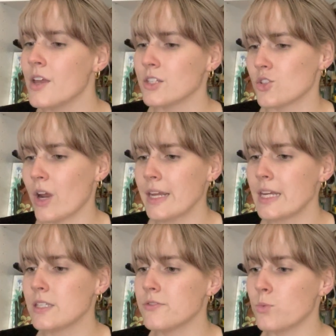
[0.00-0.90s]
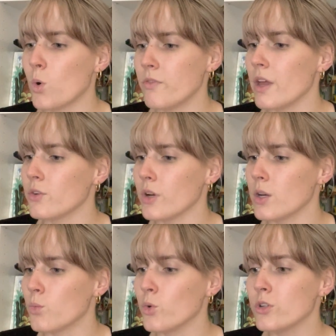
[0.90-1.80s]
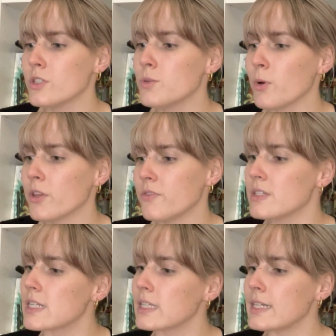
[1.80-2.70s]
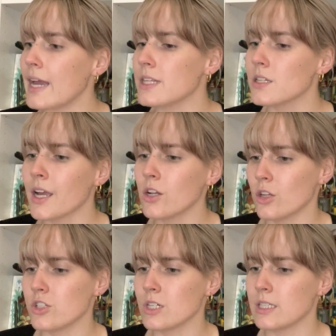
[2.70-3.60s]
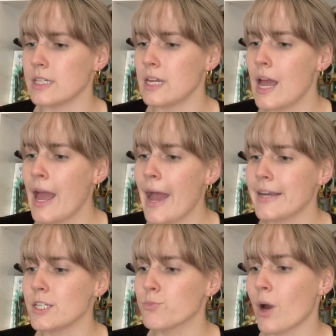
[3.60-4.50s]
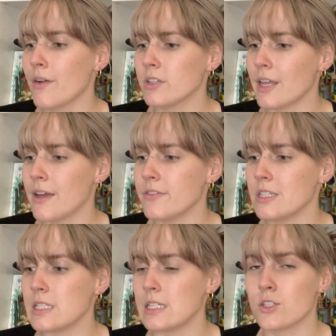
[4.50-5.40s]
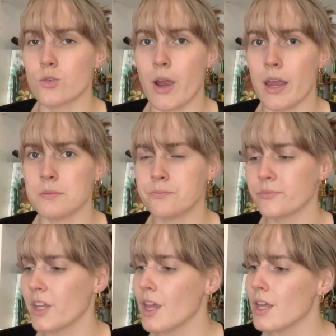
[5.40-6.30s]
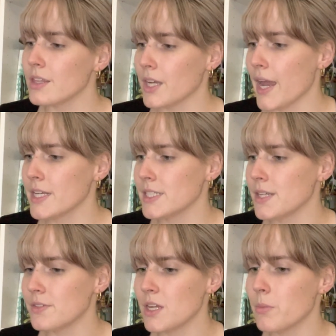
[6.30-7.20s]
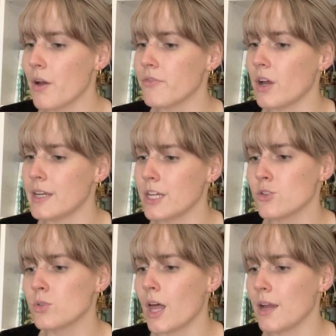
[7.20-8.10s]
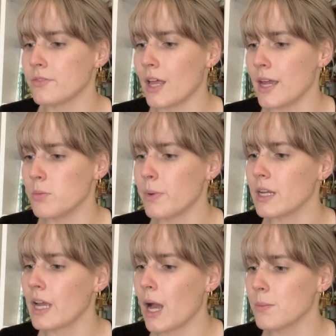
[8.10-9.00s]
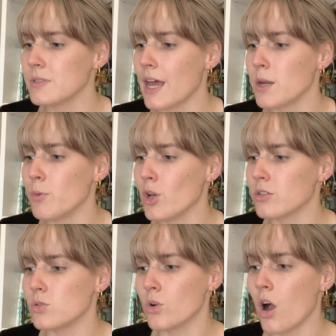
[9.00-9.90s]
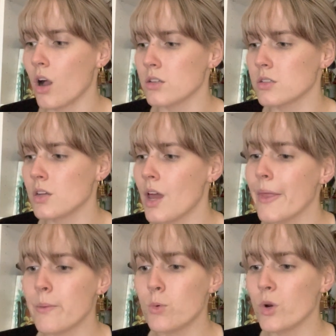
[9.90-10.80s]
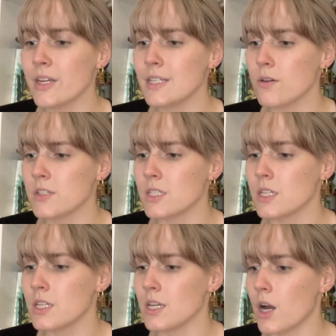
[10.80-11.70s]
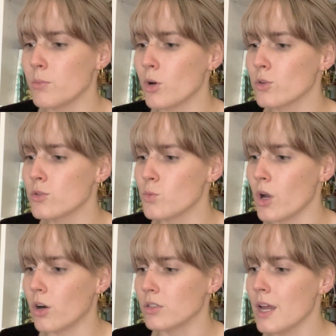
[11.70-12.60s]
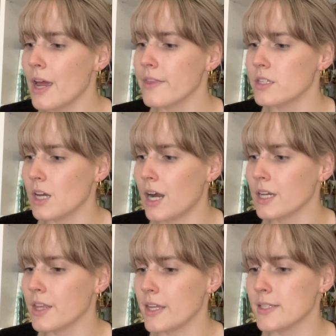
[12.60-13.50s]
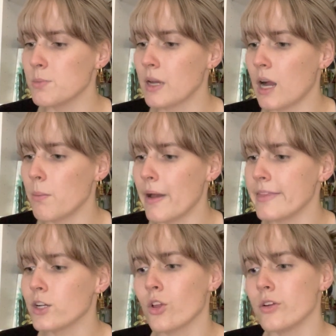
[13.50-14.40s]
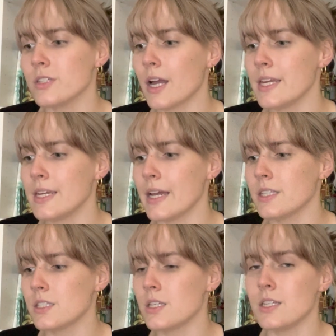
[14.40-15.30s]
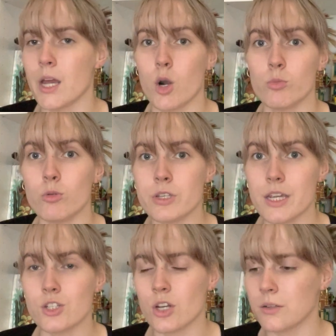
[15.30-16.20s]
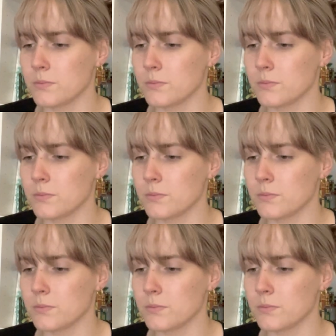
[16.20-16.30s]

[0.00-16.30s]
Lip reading: Strike is a war veteran, wounded both physically and psychologically, and his private life is in disarray. The case gives him a financial lifeline, but it comes at a personal cost. The more he delves into the young model's world, the darker things become, and the closer he gets to terrible danger.